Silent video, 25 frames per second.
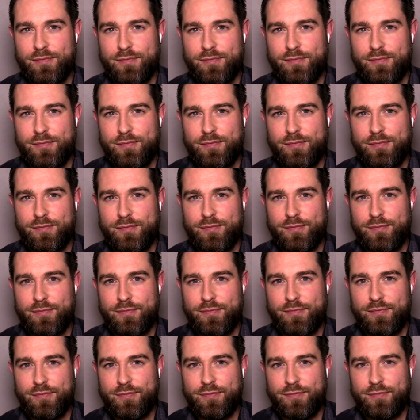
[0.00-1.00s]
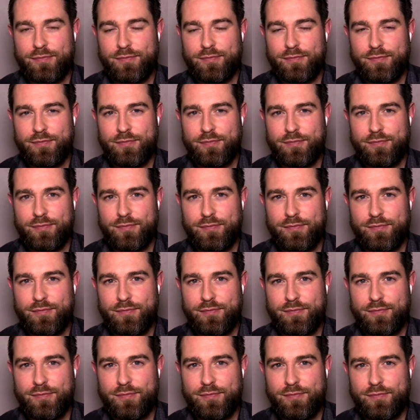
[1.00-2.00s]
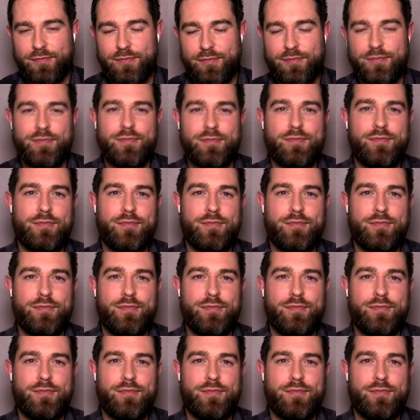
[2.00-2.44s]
No words are spoken by the person on screen.